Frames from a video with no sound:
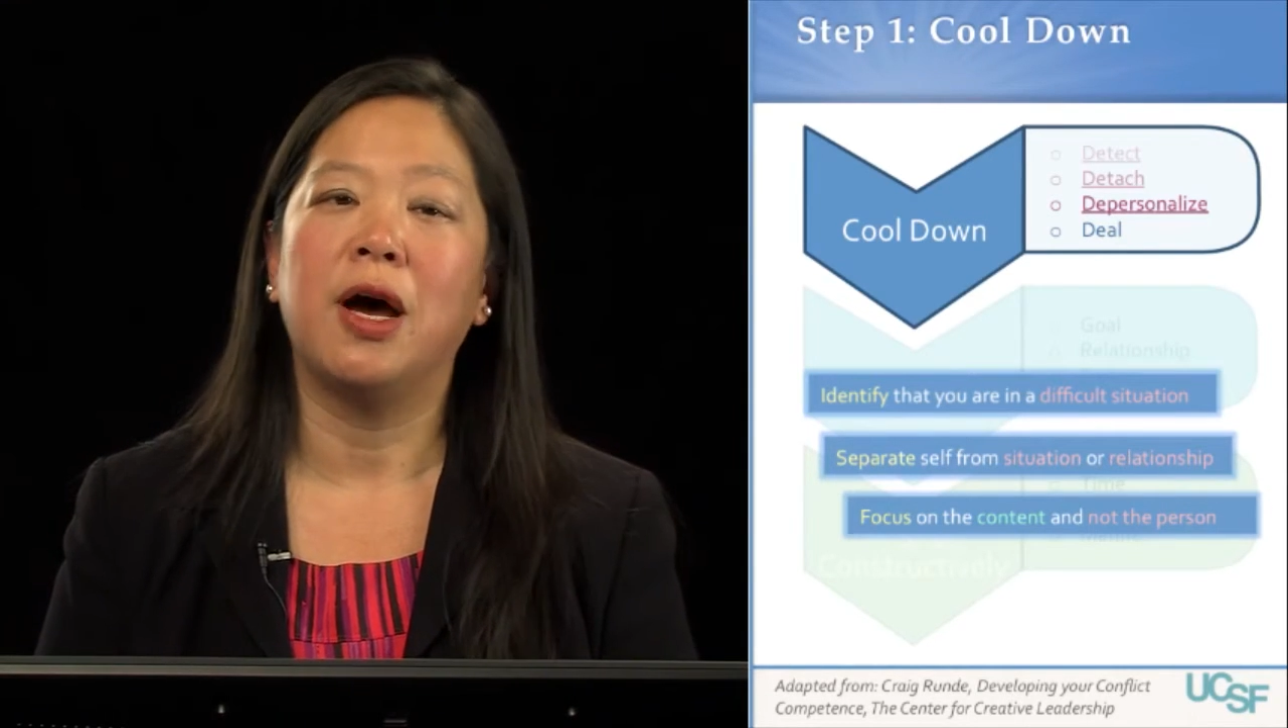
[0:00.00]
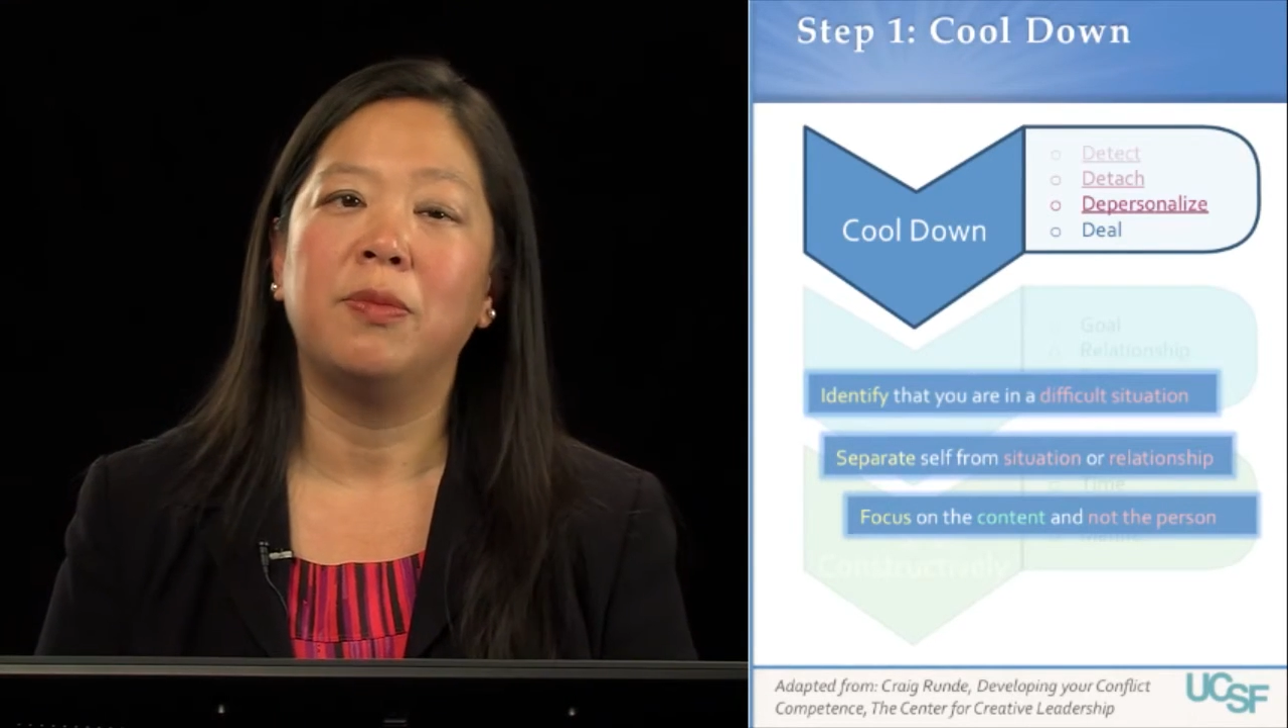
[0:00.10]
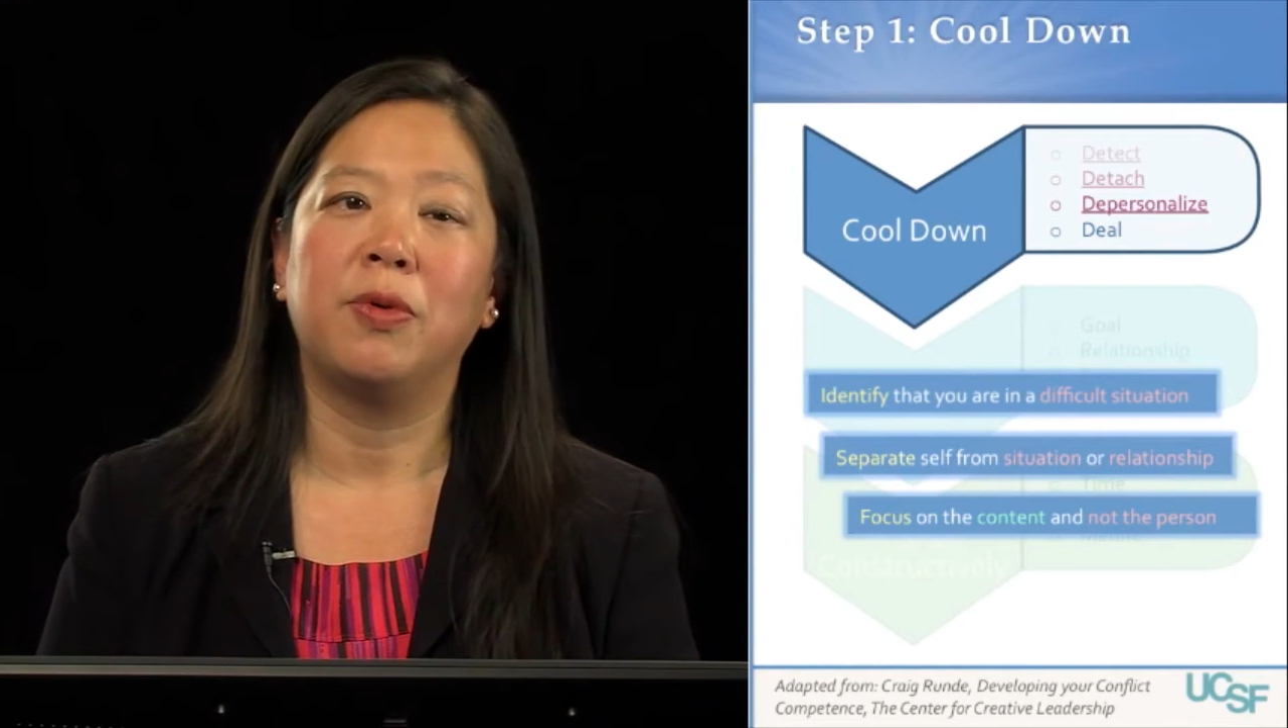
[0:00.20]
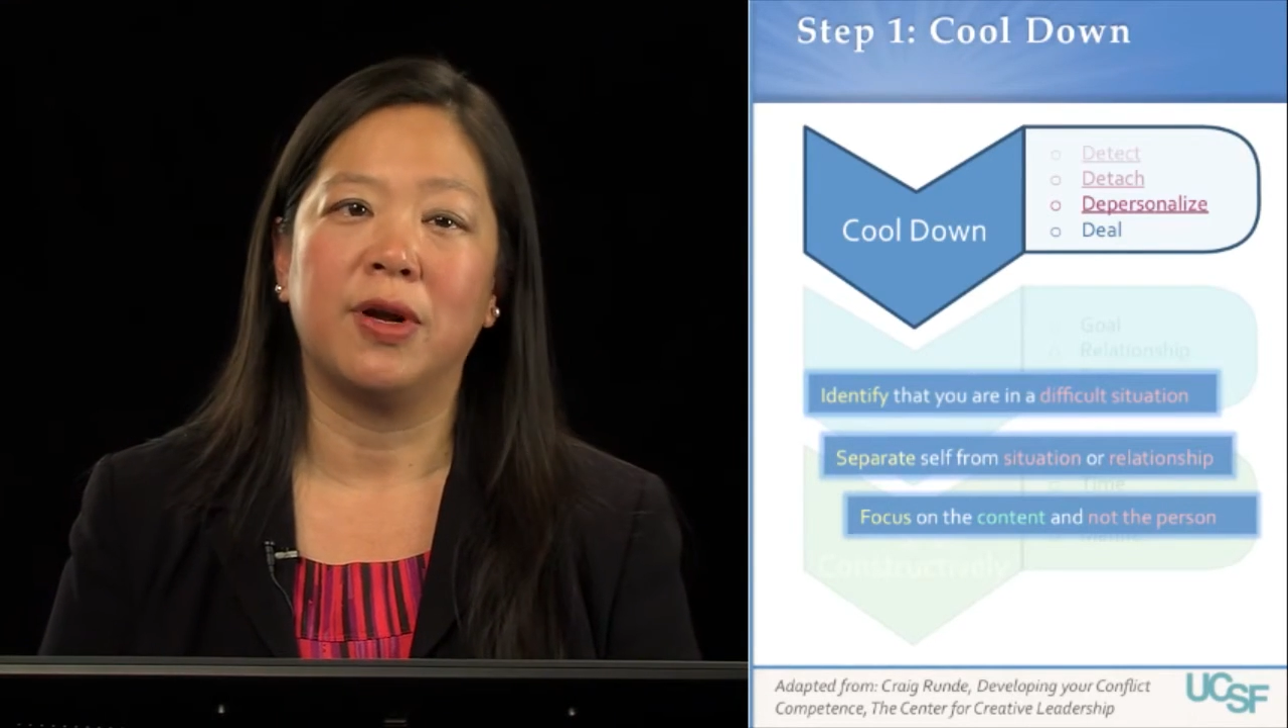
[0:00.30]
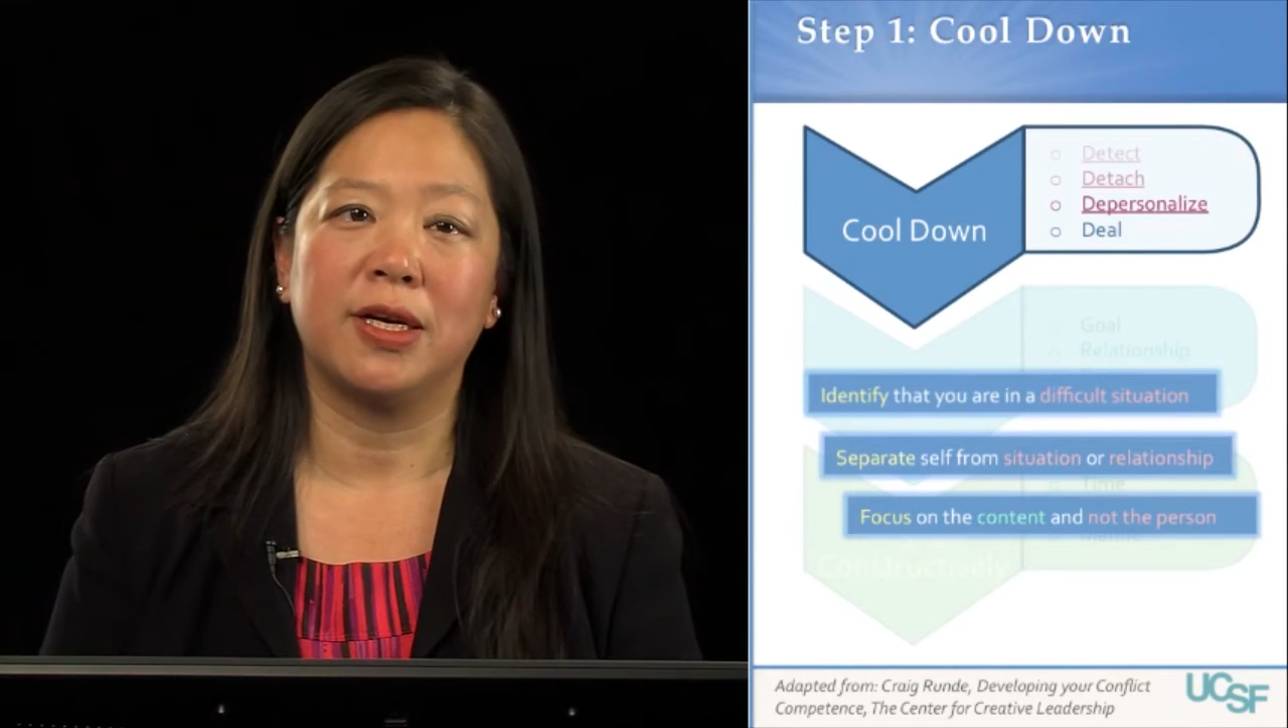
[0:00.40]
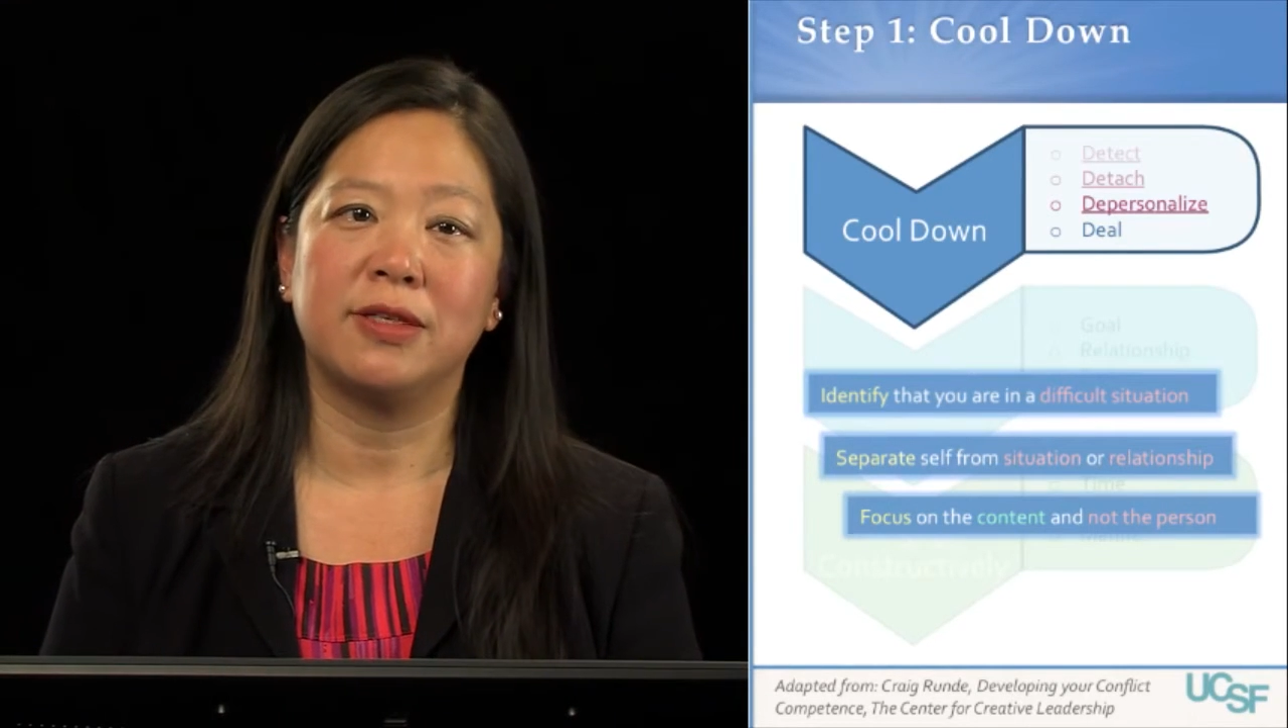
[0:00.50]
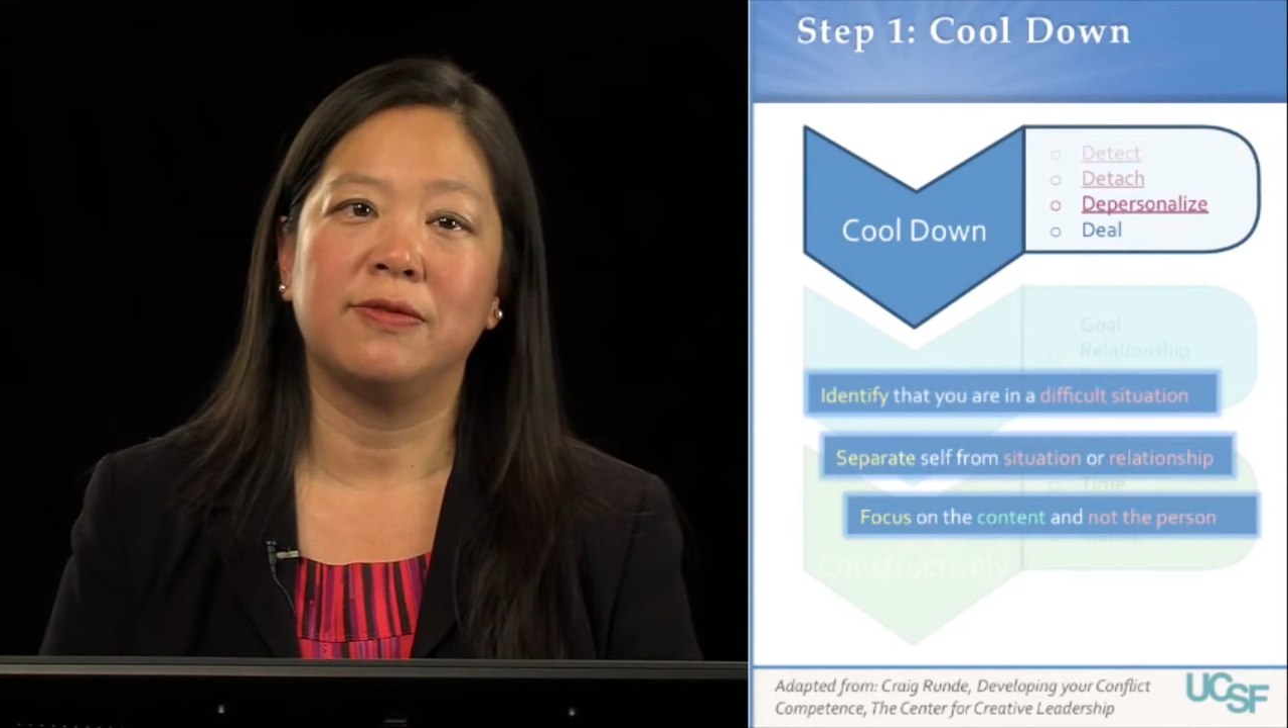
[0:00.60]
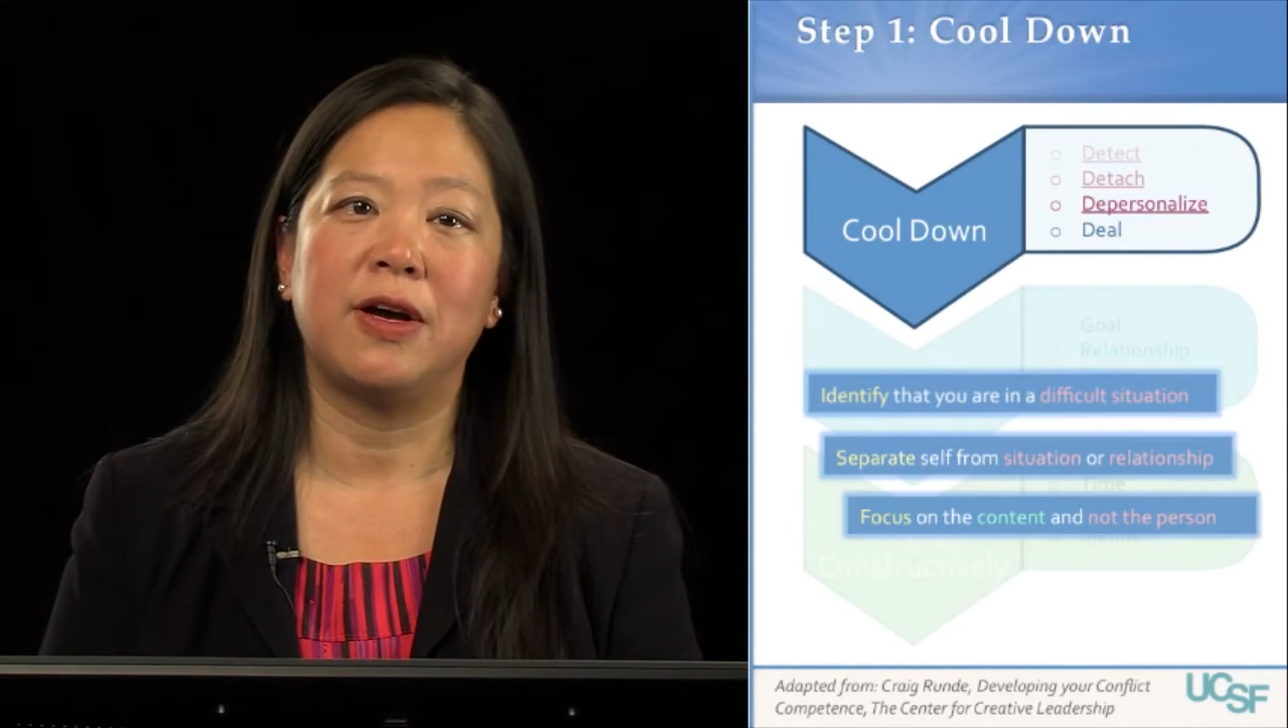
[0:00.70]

unproductive